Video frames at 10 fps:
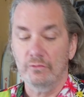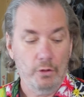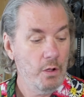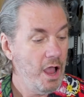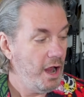
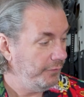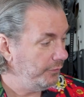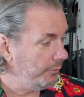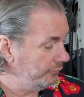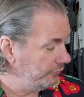So I
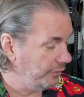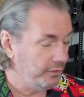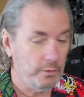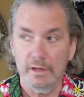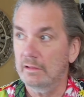think we're just going to
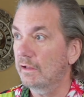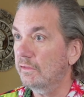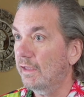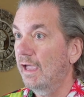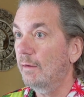go ahead and let
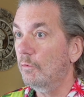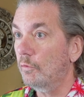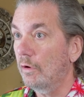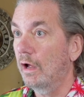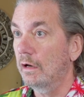the camera
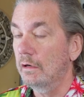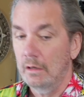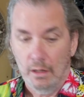run.